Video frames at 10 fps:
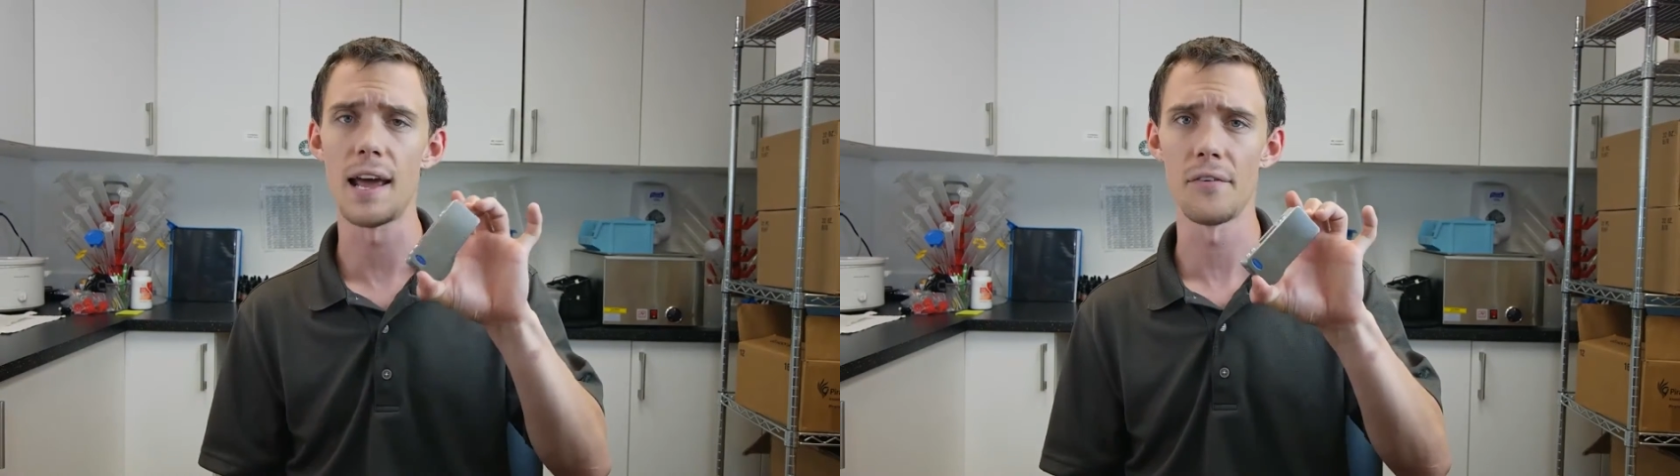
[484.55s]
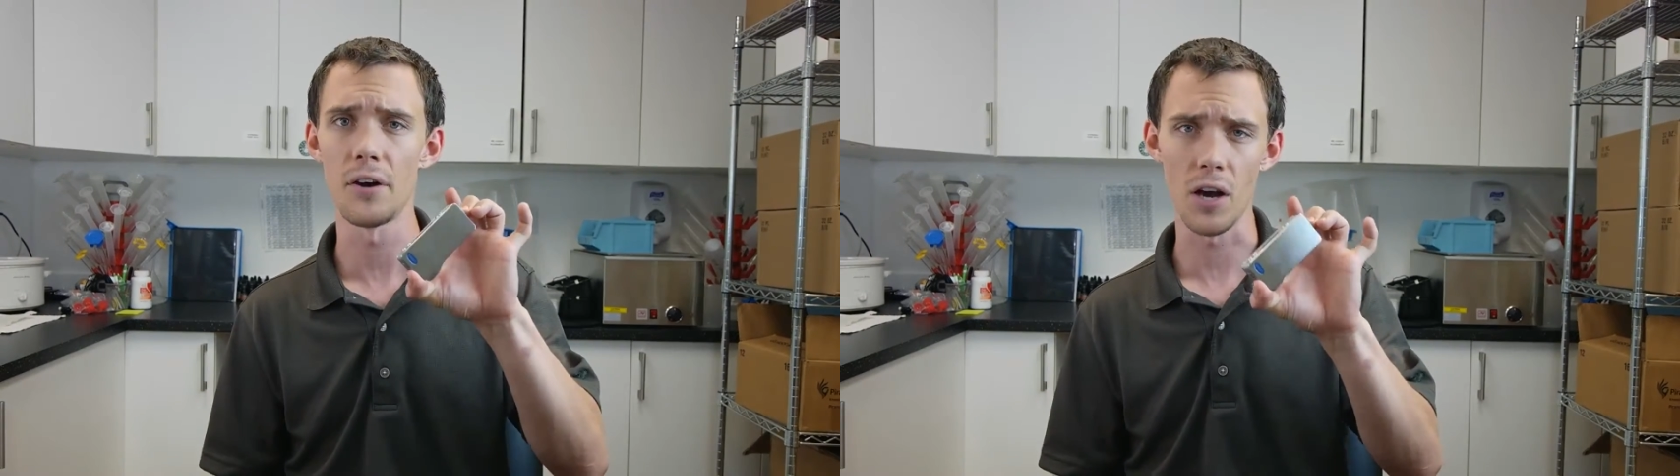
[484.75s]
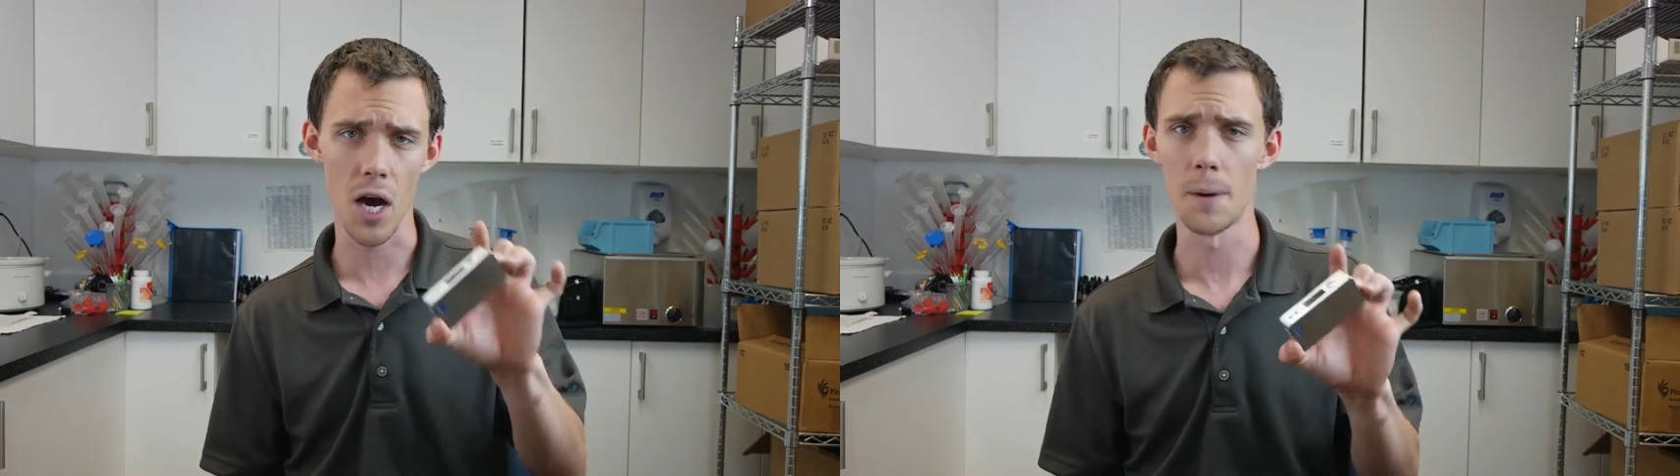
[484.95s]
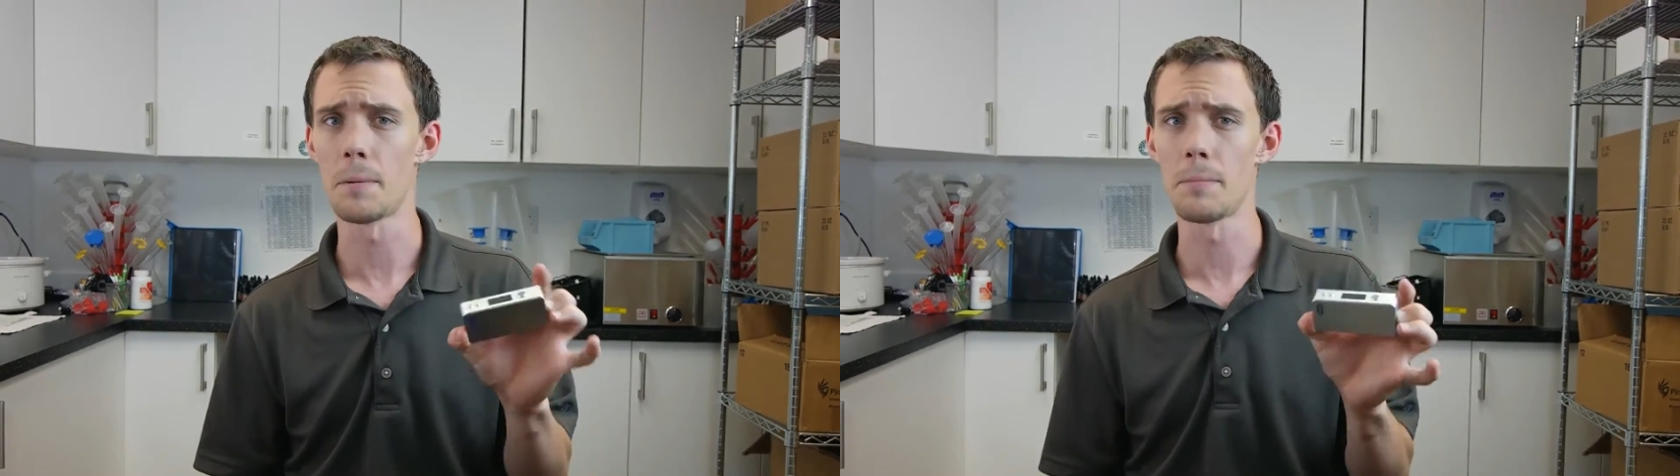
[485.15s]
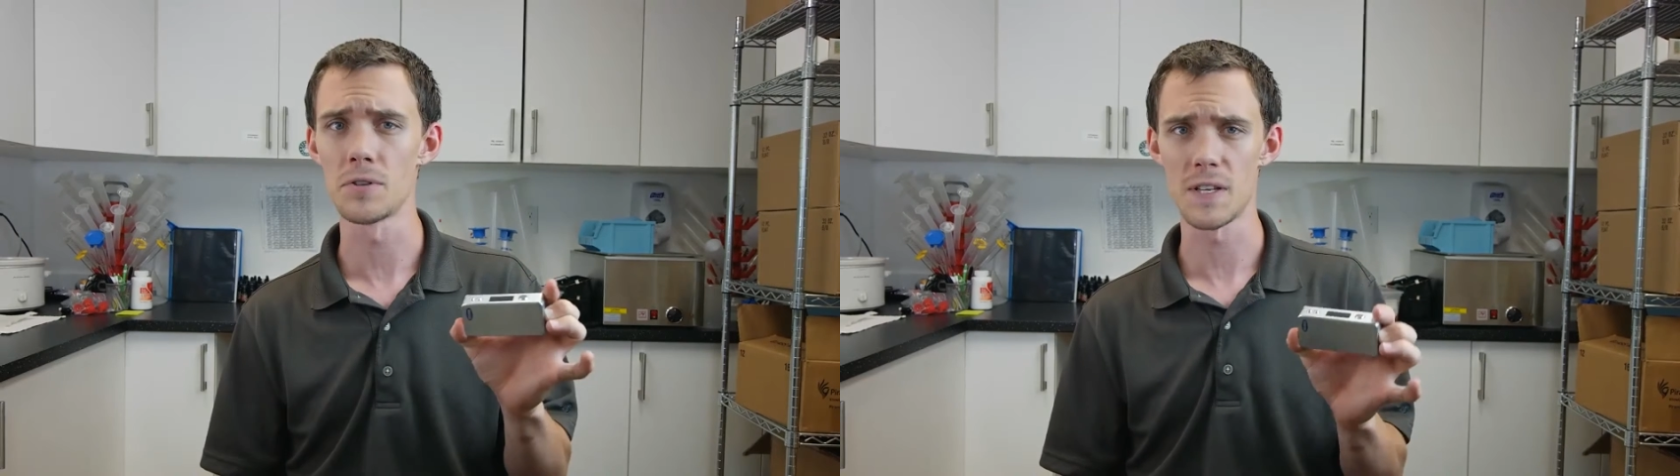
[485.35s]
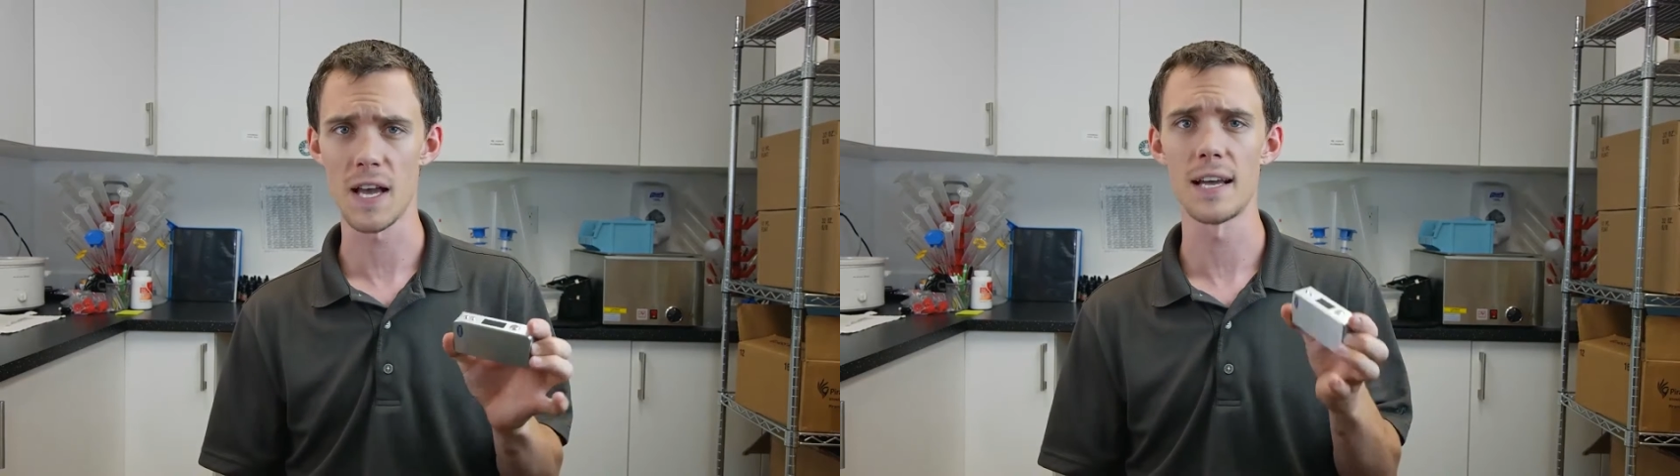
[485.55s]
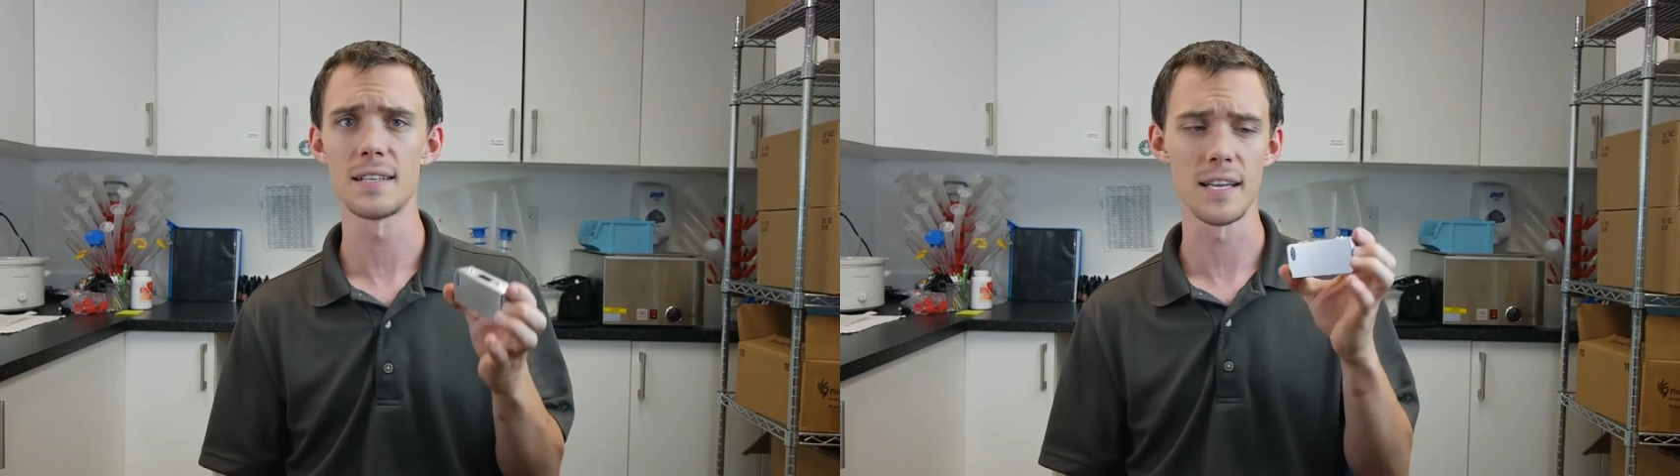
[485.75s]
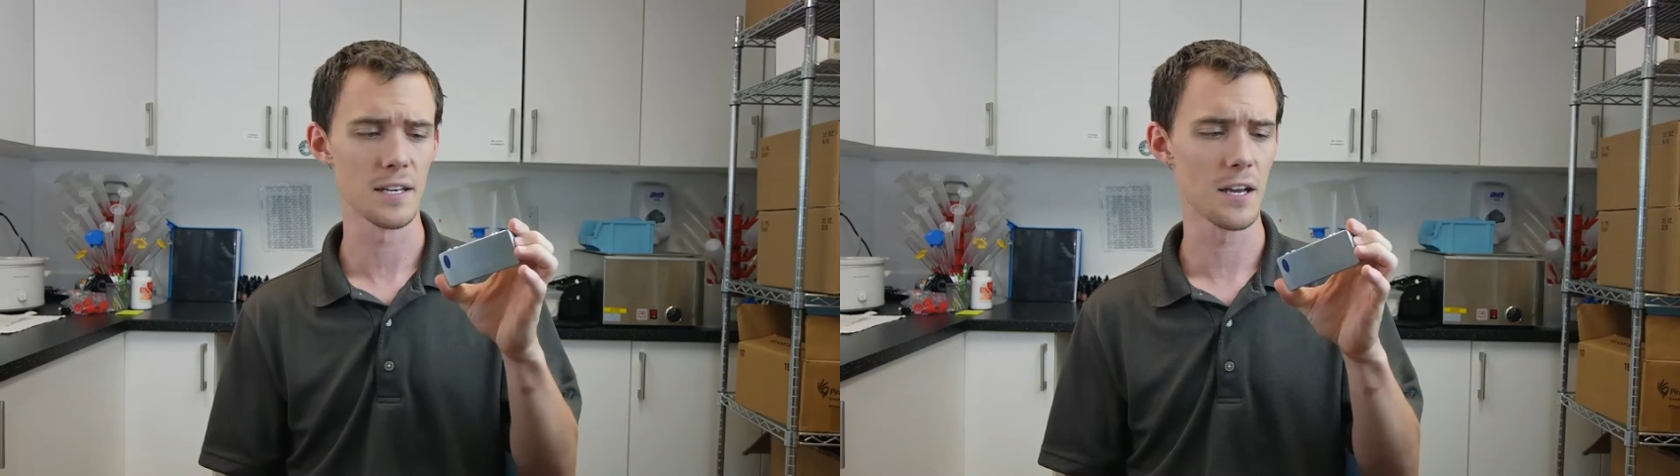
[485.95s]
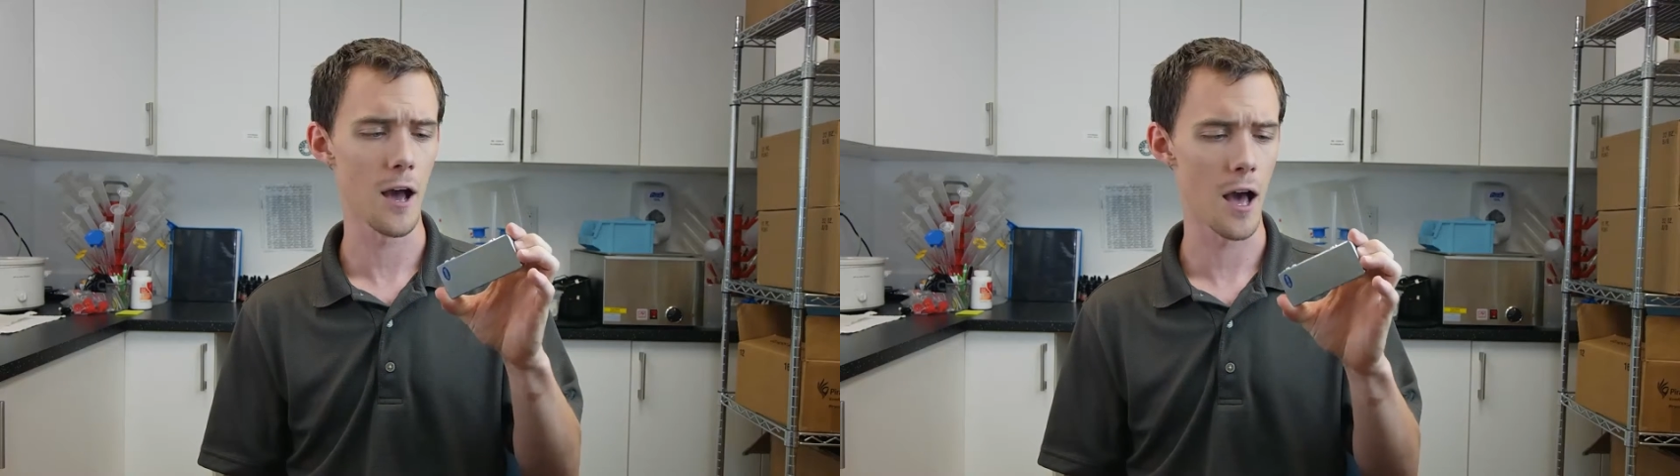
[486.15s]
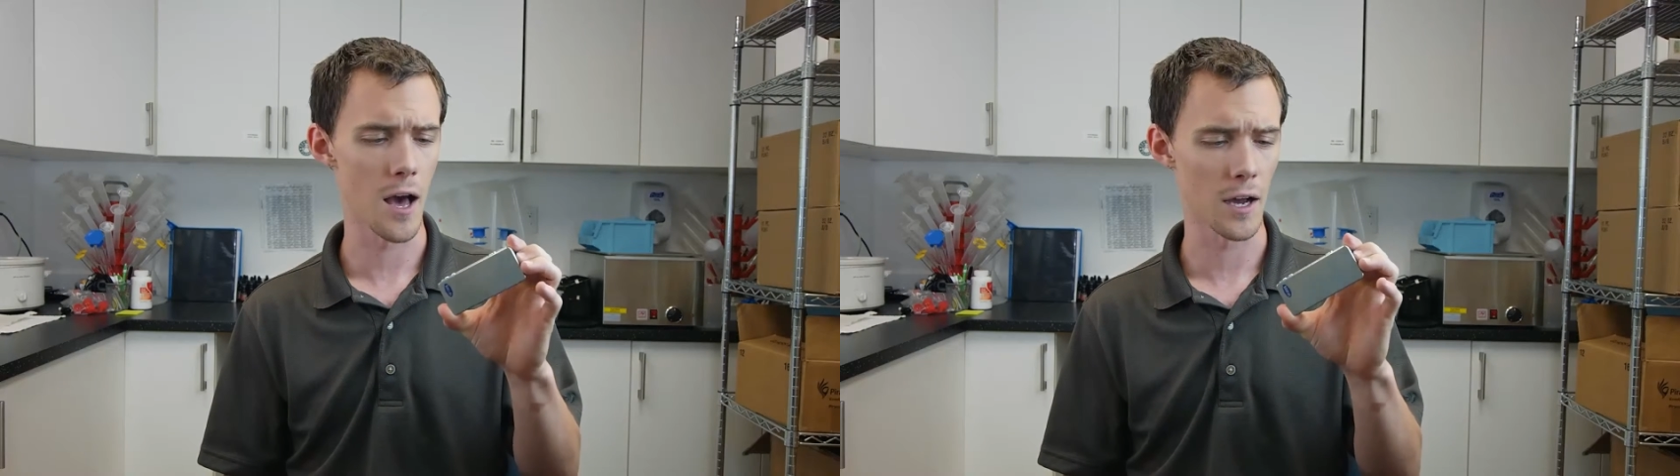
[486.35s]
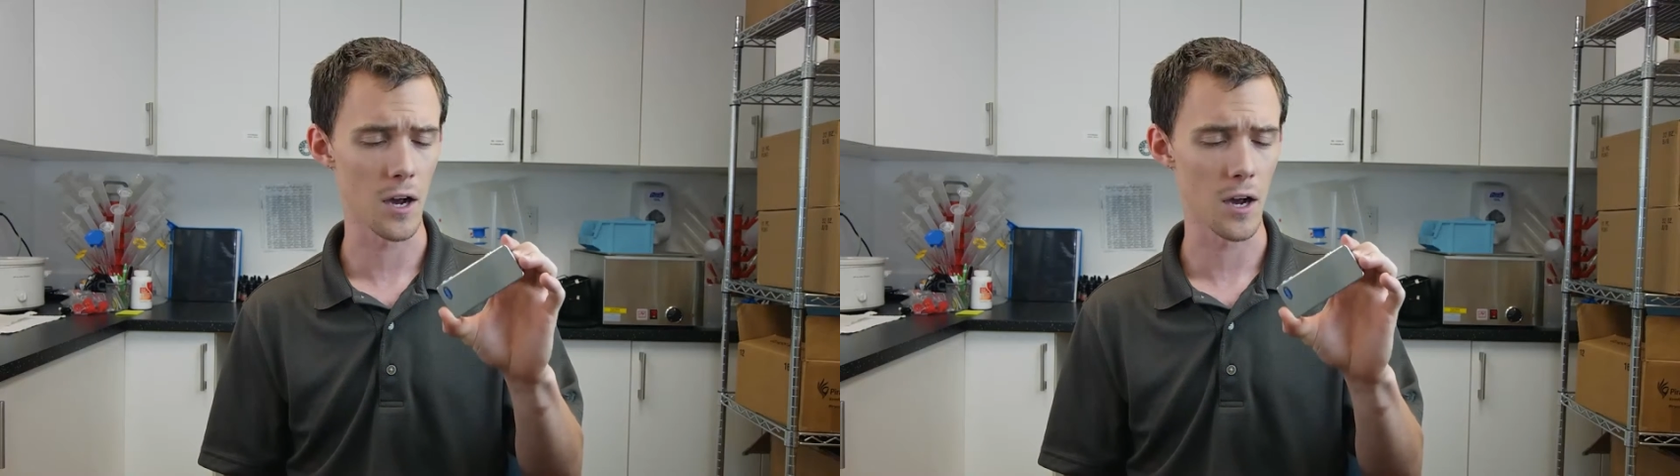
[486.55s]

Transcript: have a comparable size and uh,